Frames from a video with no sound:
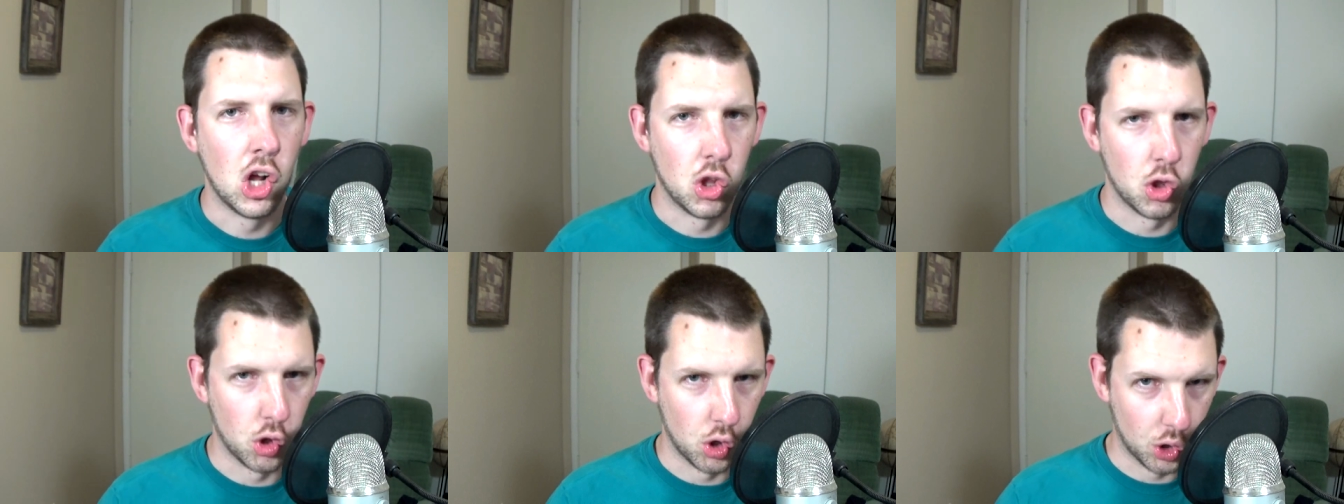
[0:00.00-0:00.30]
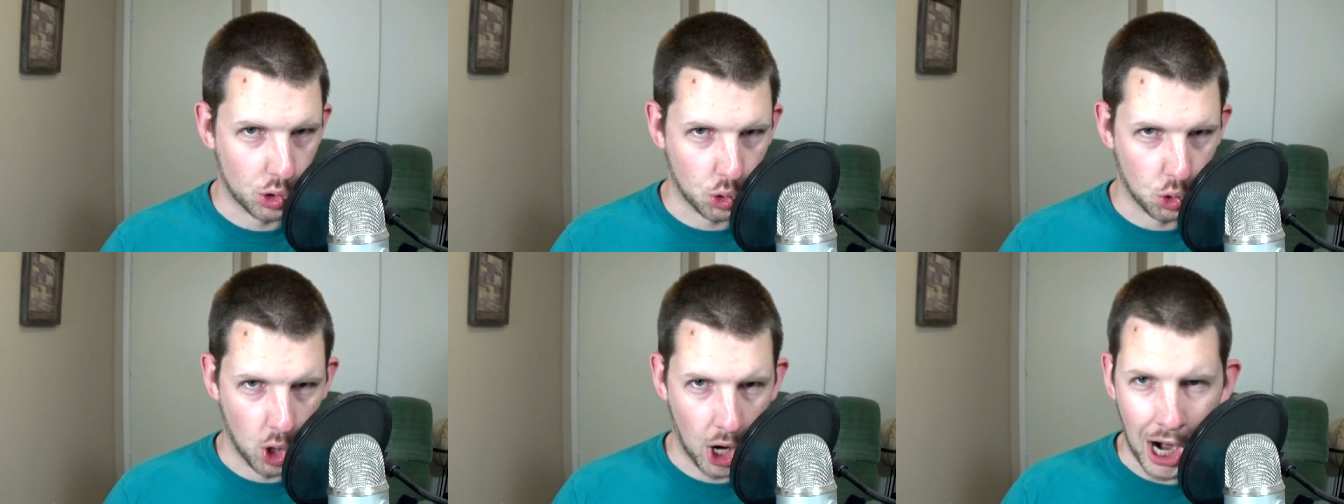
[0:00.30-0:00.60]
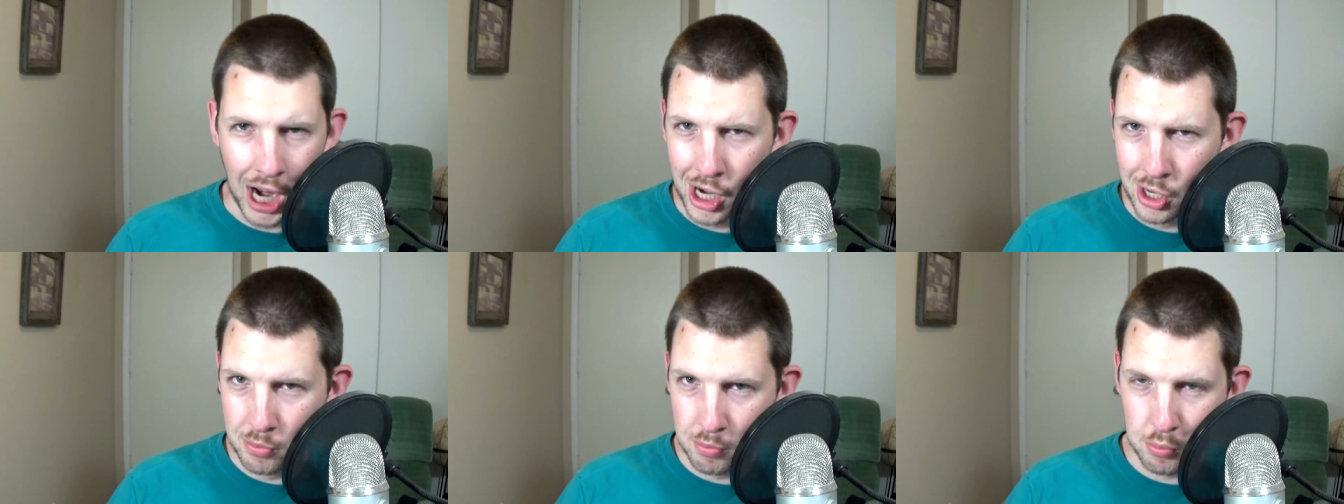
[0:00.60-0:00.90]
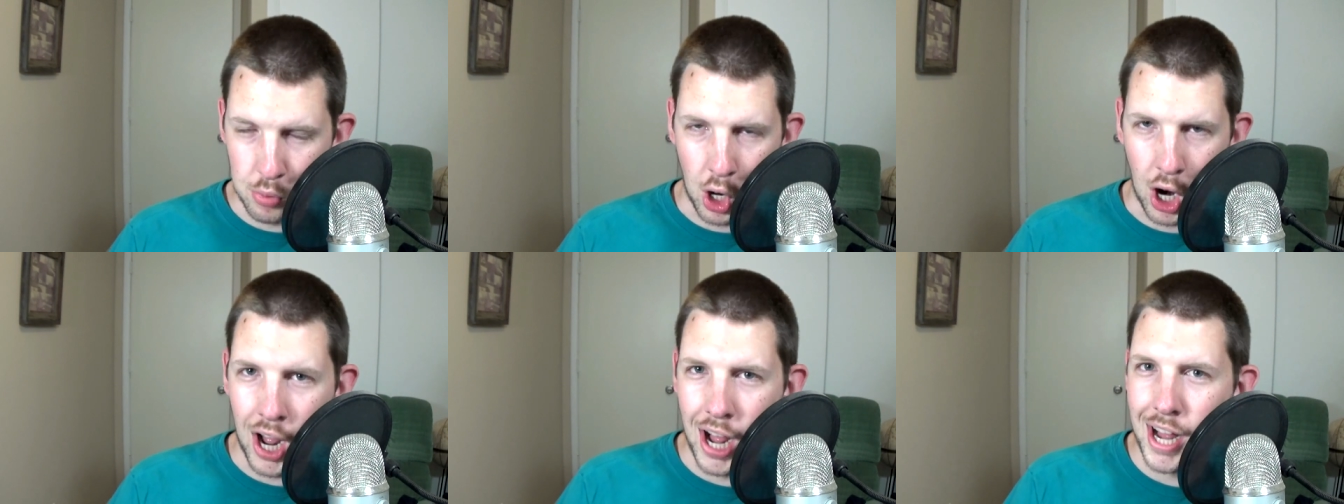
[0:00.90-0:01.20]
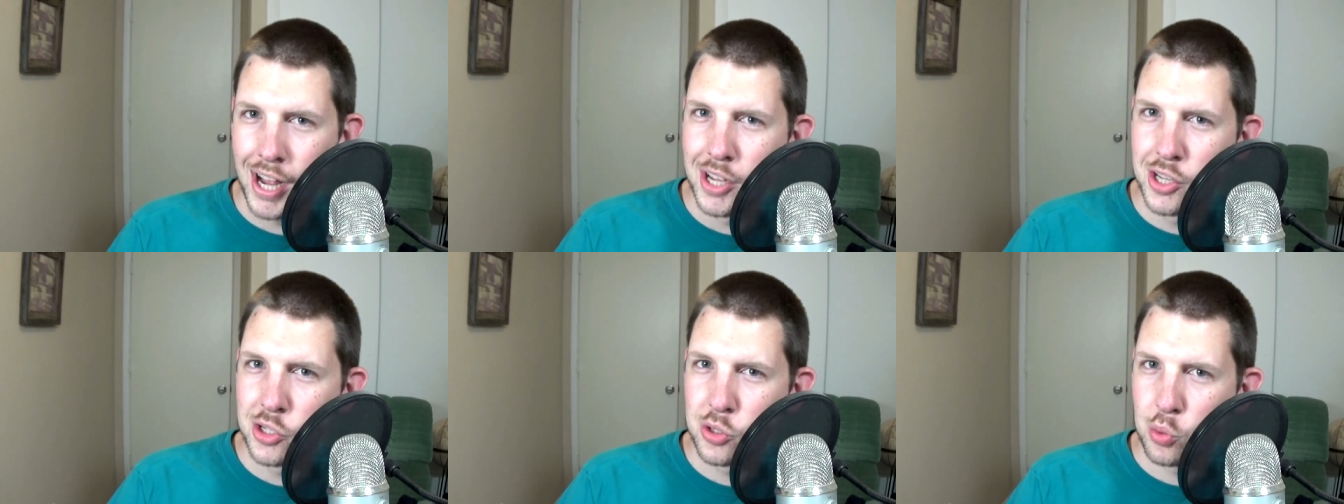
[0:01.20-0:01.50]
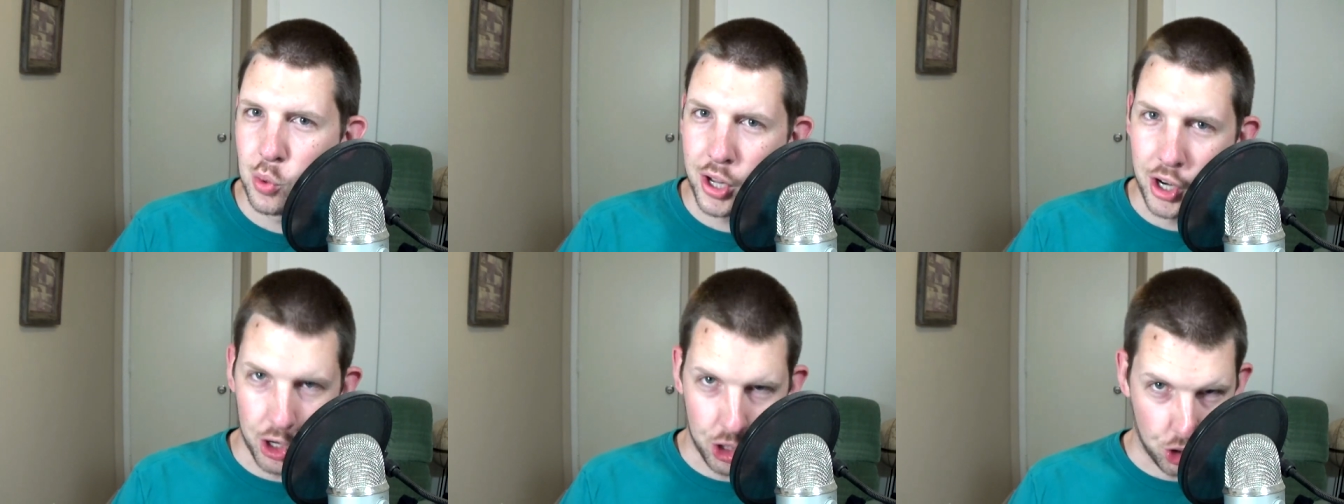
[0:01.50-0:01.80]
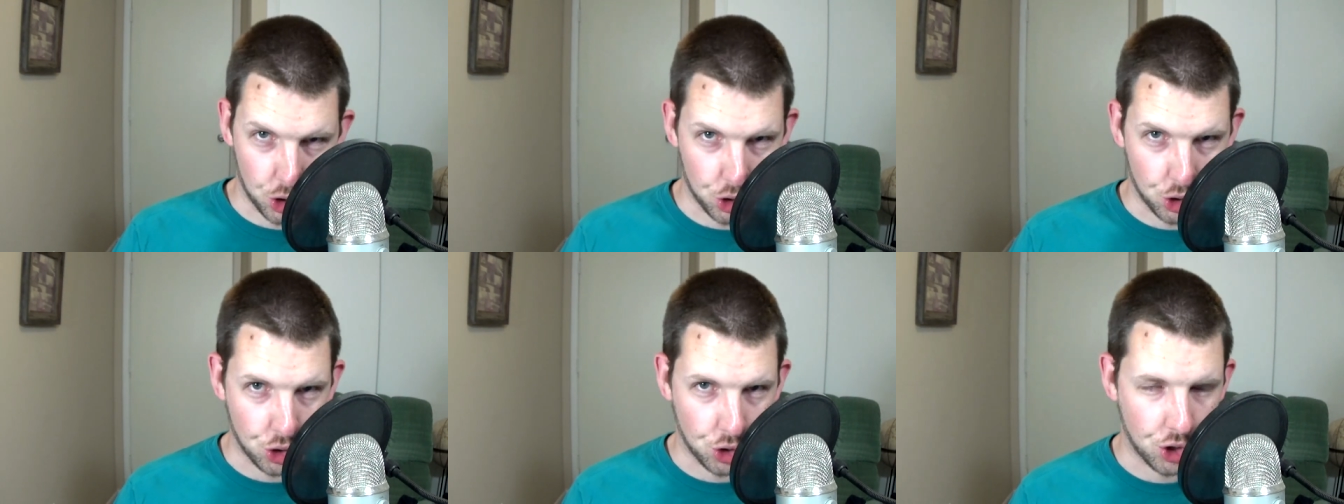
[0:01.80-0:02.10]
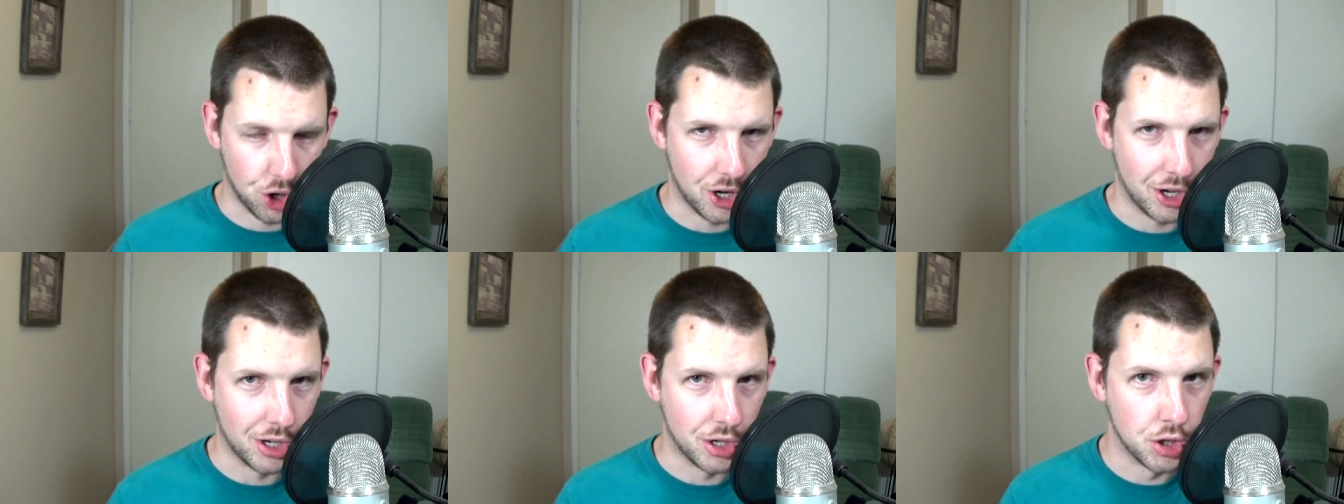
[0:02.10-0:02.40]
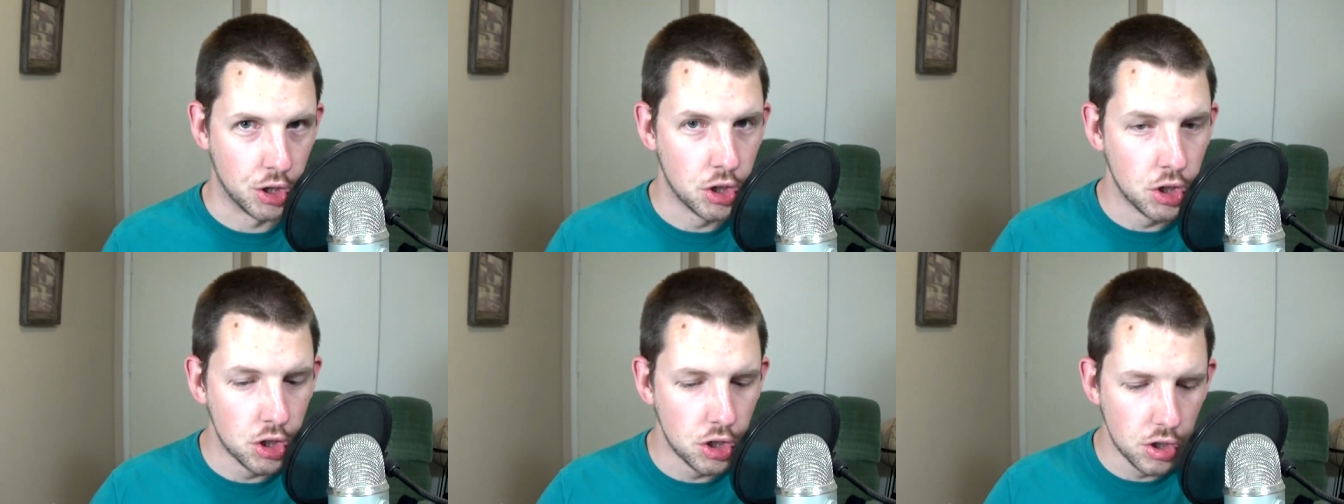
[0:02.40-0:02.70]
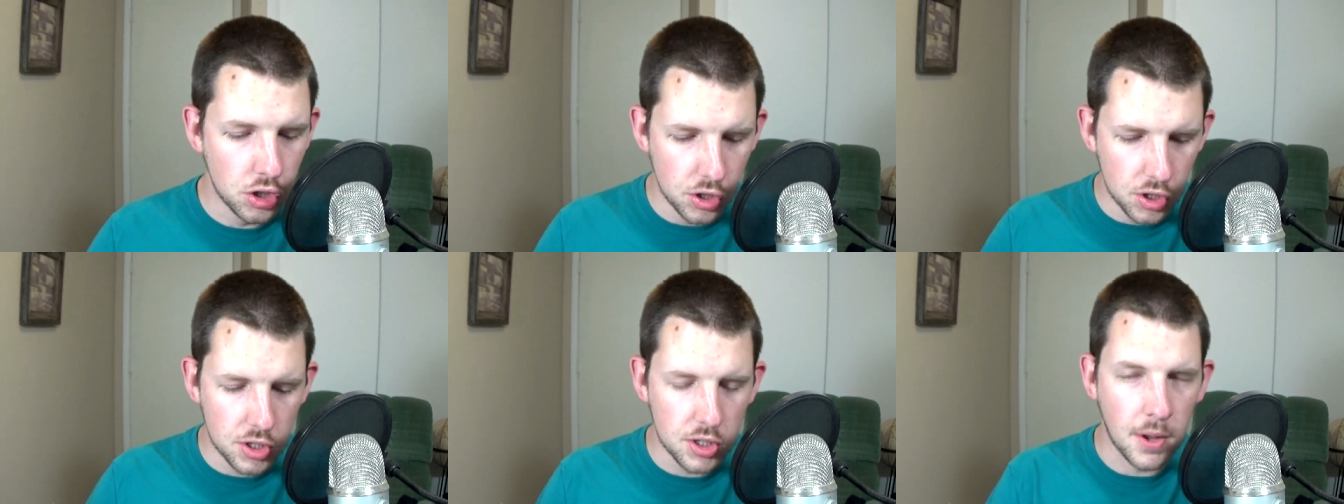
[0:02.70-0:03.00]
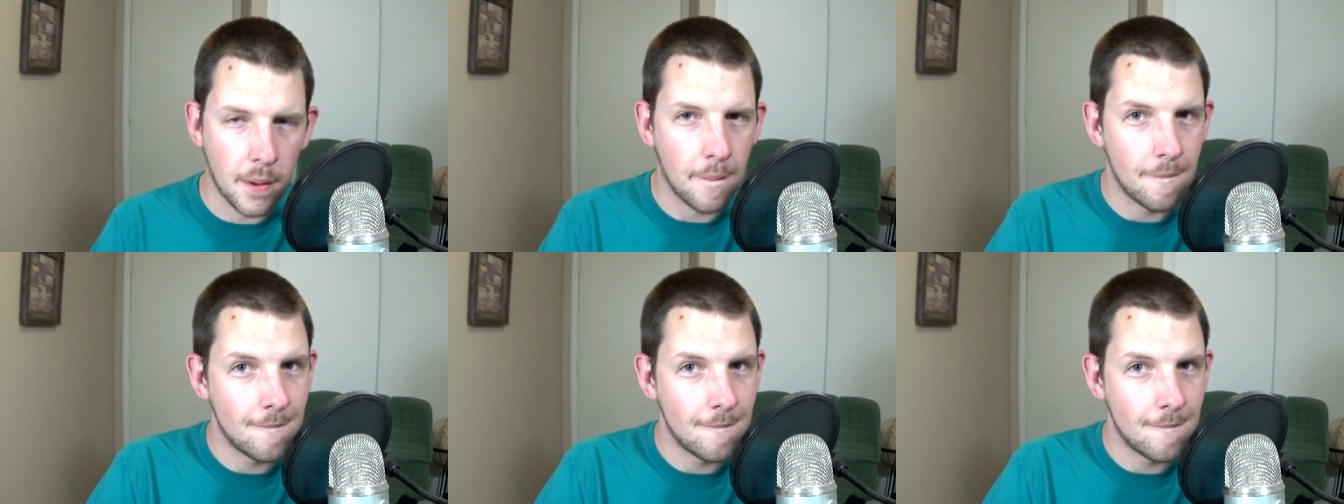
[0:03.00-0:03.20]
The grand prize winner is...